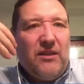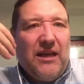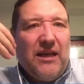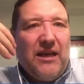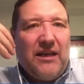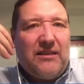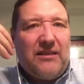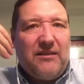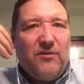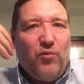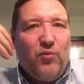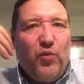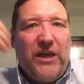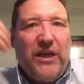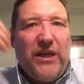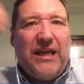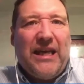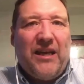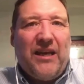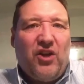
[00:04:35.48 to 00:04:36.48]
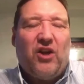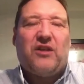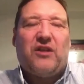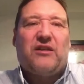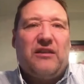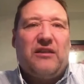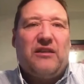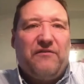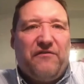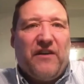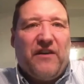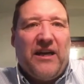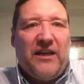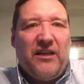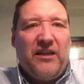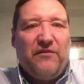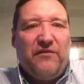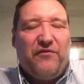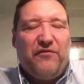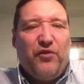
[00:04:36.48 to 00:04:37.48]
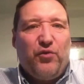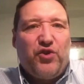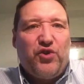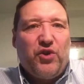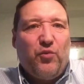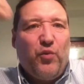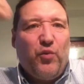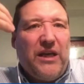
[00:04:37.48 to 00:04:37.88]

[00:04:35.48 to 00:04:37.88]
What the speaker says: that we cannot define the future,